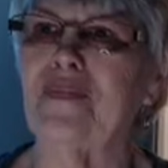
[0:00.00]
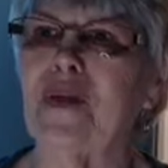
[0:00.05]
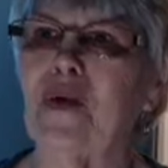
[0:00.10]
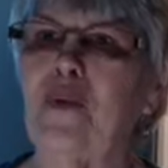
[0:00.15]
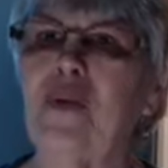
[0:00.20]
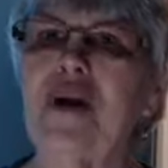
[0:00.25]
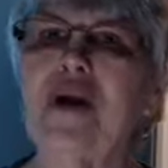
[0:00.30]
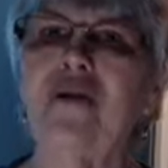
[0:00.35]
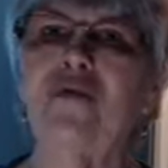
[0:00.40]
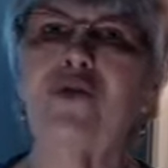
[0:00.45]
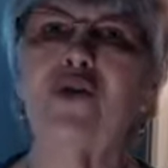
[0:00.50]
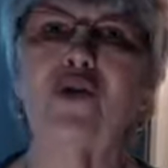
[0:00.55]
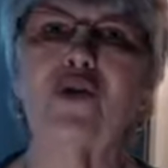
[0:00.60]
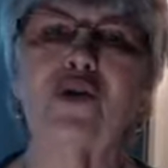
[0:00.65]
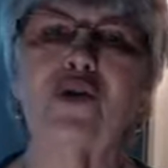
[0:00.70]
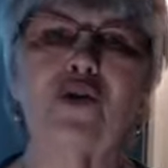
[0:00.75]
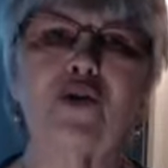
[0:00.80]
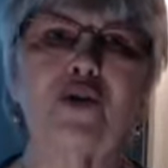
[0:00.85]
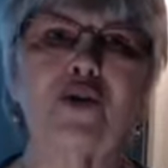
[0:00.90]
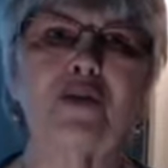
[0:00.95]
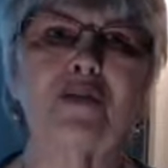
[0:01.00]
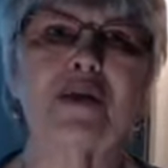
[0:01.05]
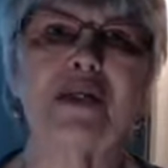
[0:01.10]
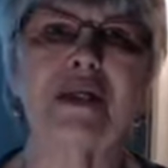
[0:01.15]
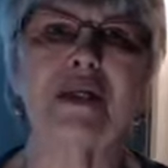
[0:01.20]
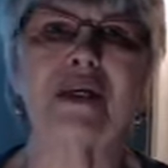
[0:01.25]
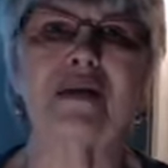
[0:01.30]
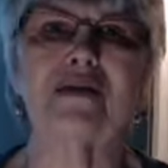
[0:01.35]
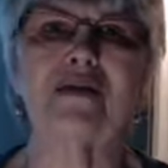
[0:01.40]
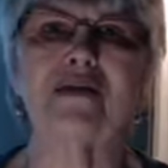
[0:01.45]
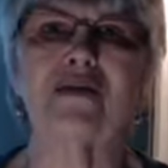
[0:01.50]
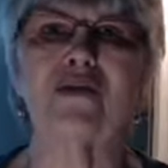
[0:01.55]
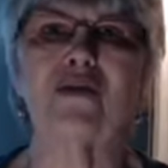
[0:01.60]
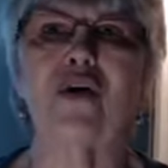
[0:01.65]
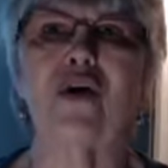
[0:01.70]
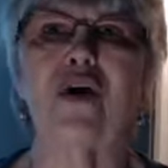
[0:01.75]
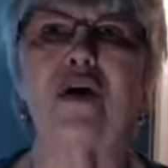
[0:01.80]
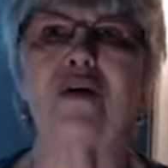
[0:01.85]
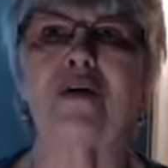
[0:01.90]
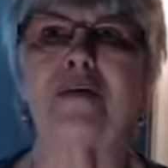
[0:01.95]
whatever your circumstances
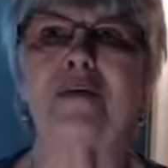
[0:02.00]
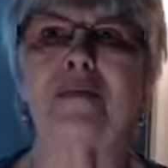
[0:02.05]
are.